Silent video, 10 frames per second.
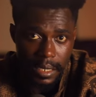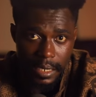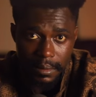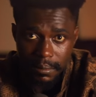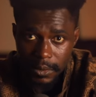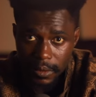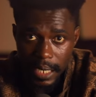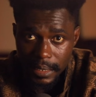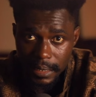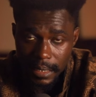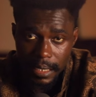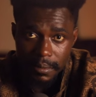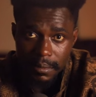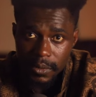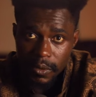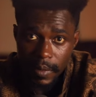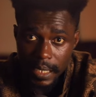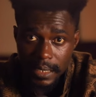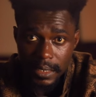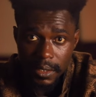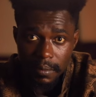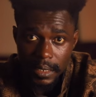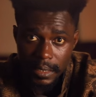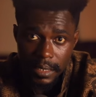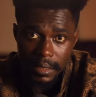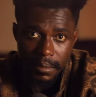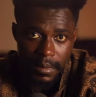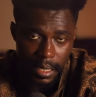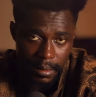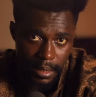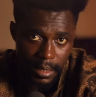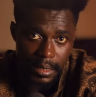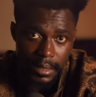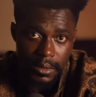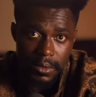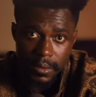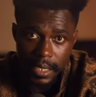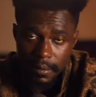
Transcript: it crashes and overheats your machine I think it's good.